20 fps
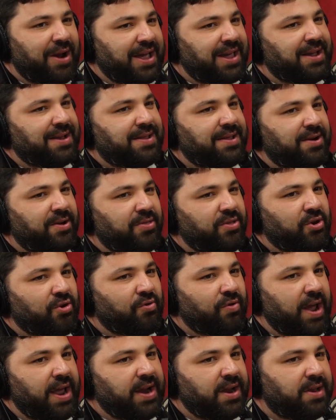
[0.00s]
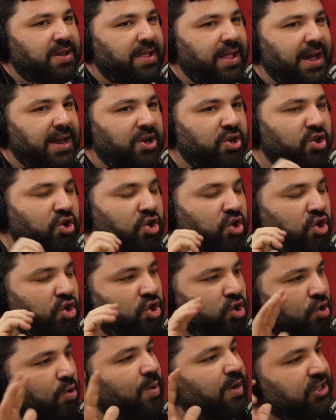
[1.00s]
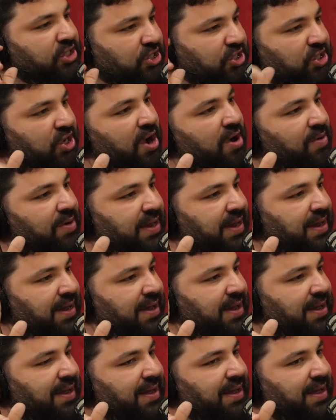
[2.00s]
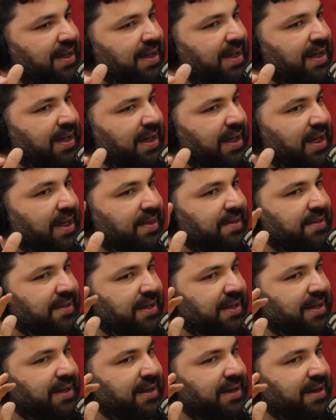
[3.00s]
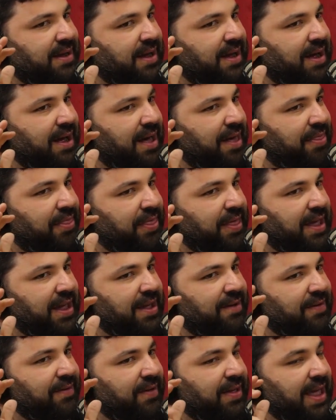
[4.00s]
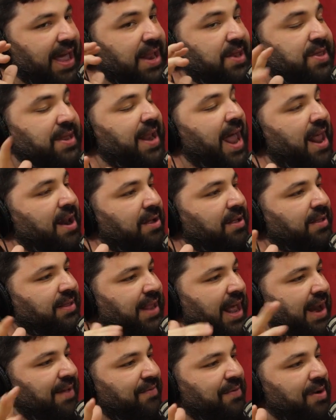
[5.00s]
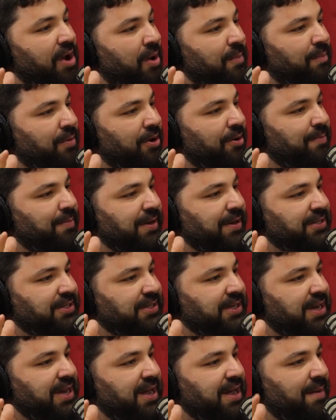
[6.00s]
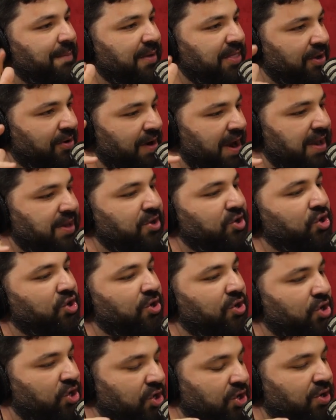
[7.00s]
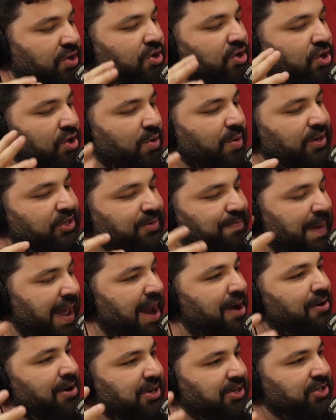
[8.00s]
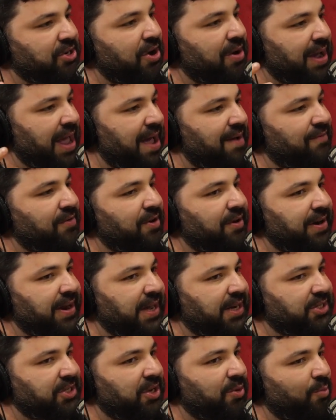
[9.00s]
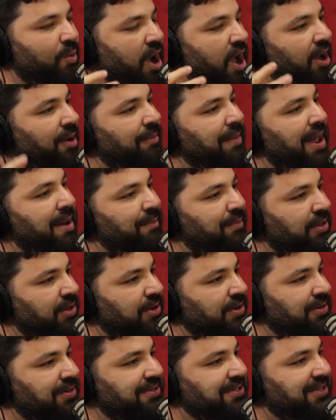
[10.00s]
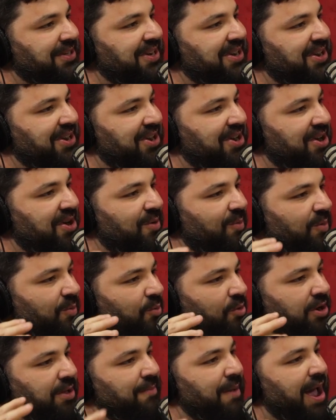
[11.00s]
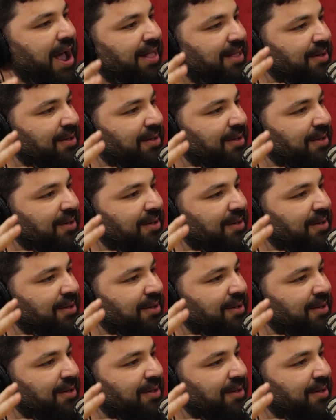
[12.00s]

What I consider the greatest like Jewish joke is a thing incidental, not even on purpose, but the greatest Jewish parent joke ever is in Wild Man Blues, where Woody